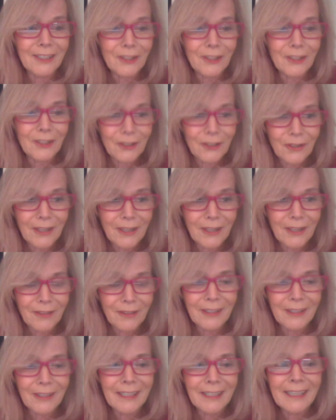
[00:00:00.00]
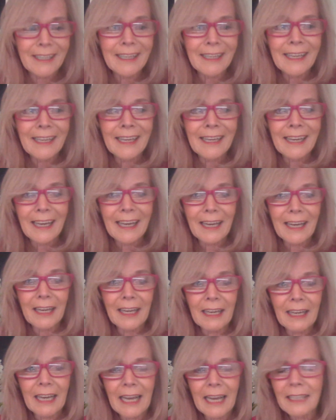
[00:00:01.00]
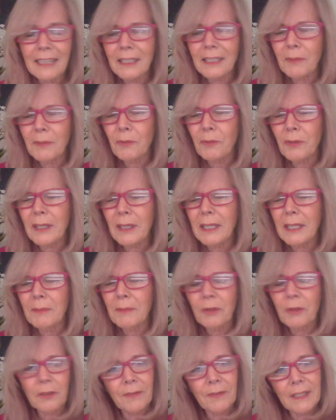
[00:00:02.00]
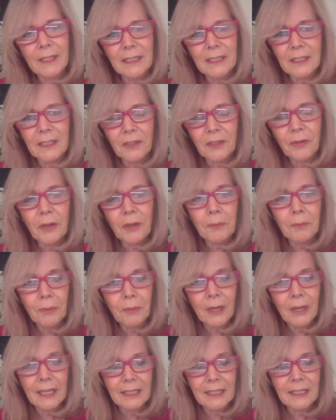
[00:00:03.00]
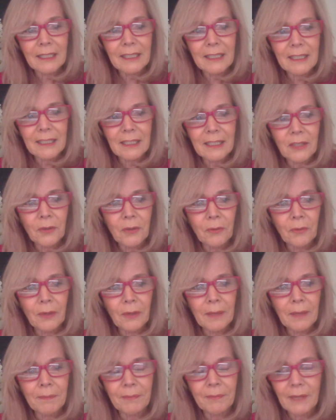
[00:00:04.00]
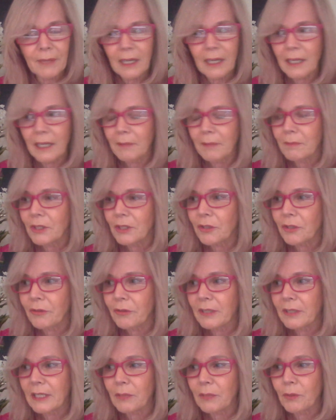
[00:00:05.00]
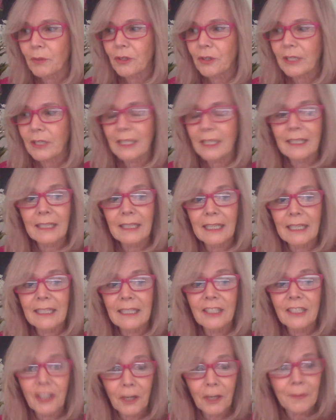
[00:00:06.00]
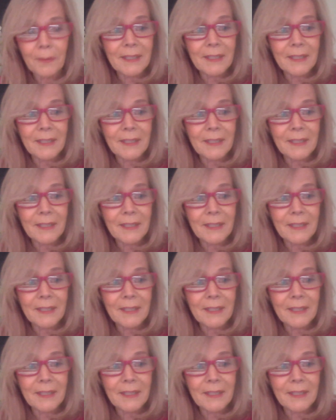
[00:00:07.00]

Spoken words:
to strength. And I'm really motivated around practice. So I'm currently working in